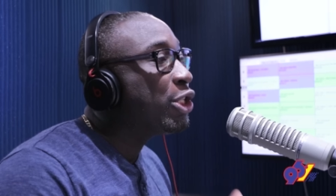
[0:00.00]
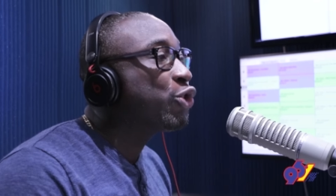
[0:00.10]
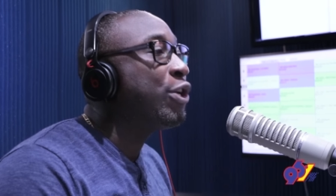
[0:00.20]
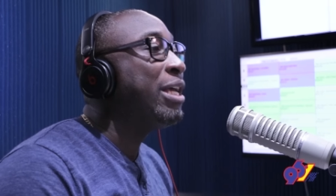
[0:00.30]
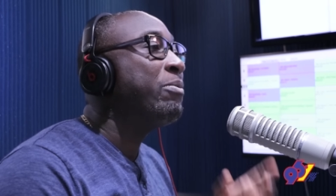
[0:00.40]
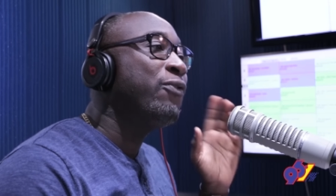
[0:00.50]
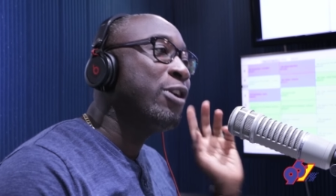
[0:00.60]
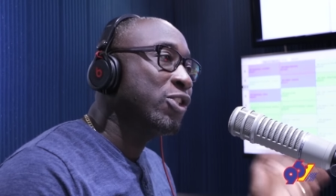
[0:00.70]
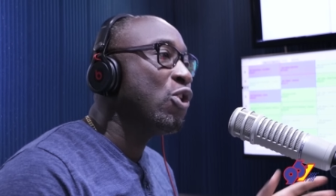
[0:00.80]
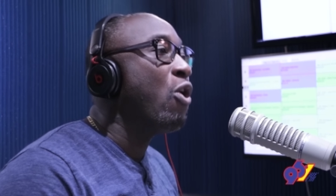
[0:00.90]
your dream,
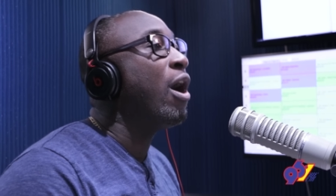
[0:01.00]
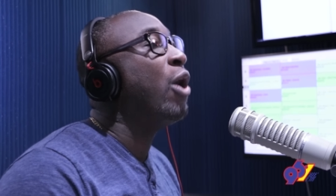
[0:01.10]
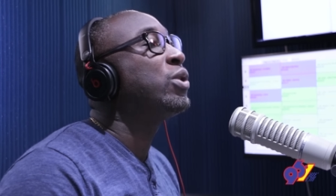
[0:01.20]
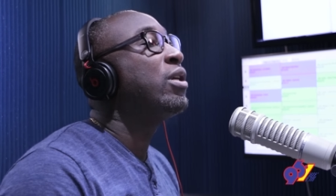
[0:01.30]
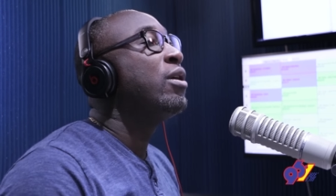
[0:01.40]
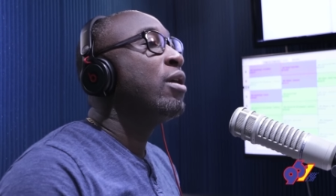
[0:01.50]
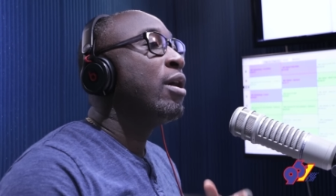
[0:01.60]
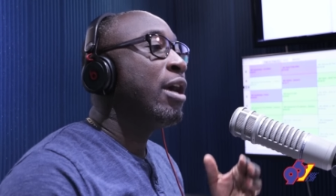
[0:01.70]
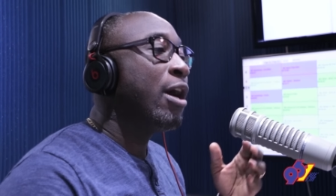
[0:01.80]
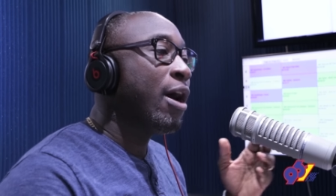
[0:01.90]
first song out
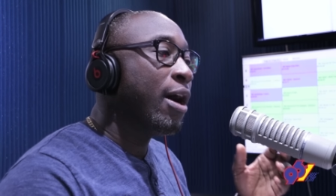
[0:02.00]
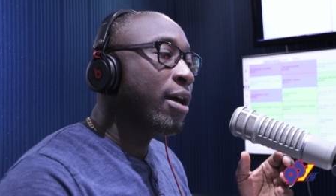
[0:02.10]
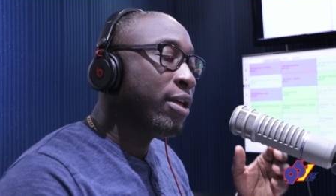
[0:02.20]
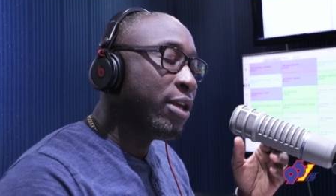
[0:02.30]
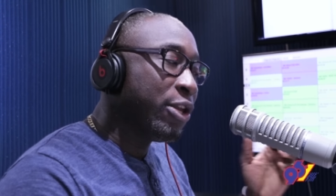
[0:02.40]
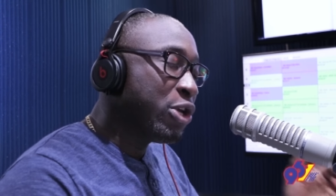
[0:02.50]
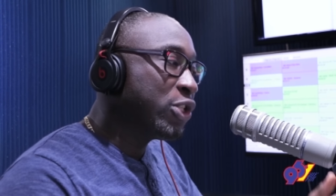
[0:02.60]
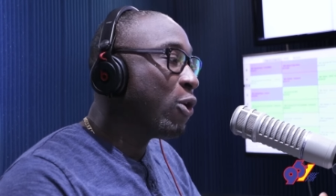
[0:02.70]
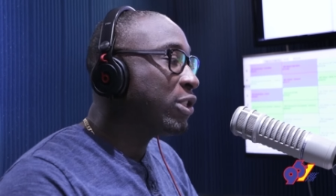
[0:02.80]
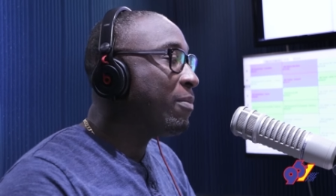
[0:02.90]
I know
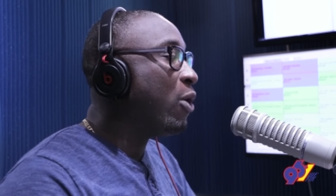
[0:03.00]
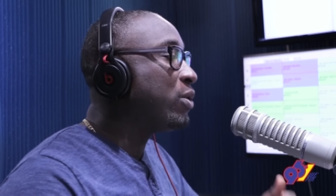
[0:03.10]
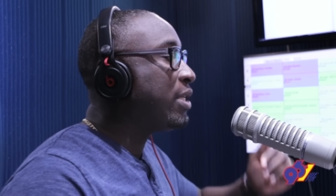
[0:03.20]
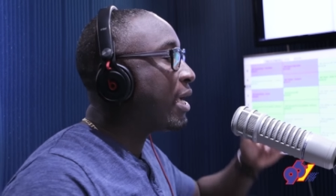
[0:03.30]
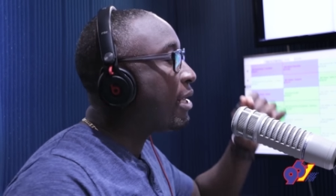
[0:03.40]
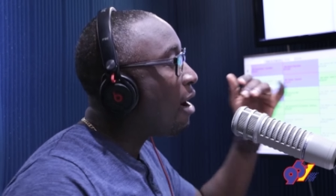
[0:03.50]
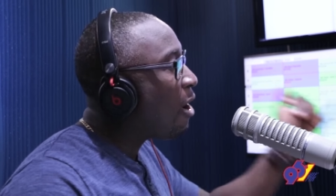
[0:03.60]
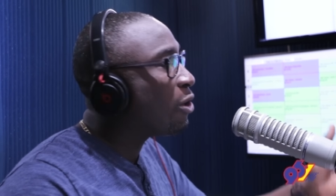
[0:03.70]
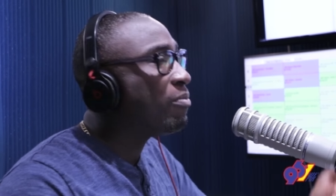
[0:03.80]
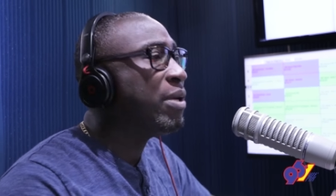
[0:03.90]
you talked about singing
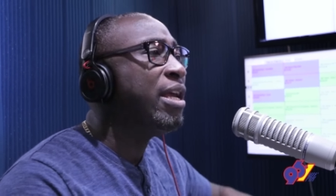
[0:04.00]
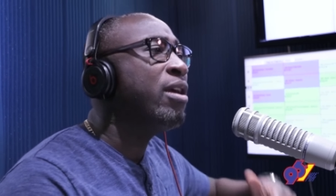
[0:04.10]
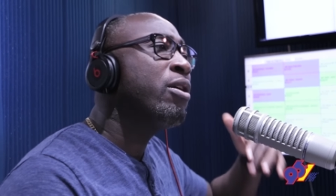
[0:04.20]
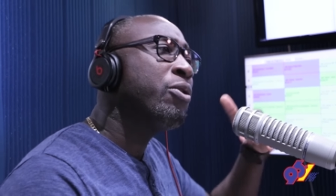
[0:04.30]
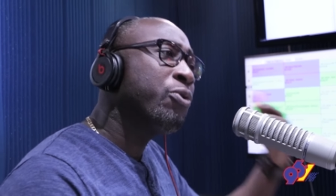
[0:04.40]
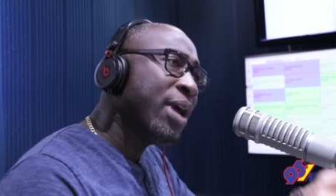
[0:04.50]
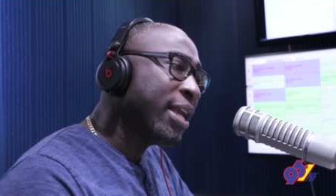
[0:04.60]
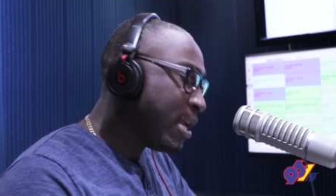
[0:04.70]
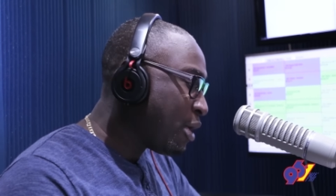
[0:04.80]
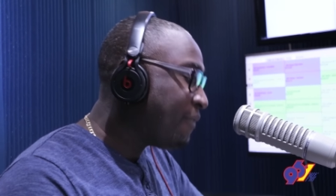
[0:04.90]
R and B,
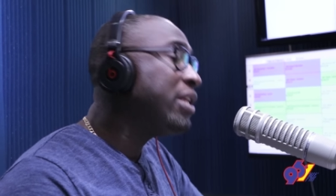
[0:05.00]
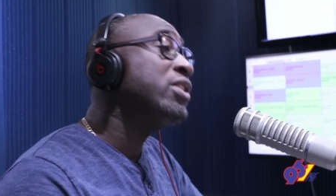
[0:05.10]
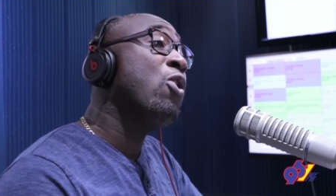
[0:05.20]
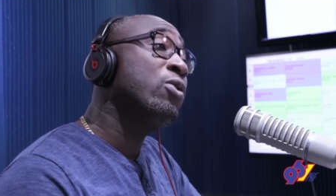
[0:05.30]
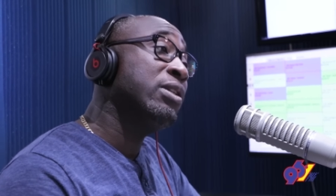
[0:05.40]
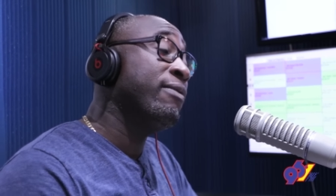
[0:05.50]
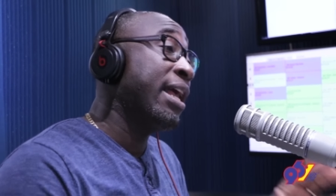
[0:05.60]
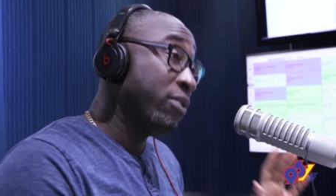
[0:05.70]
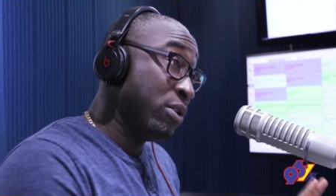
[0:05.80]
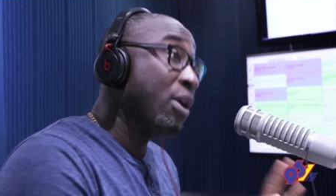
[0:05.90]
reggae. You have any songs yes. like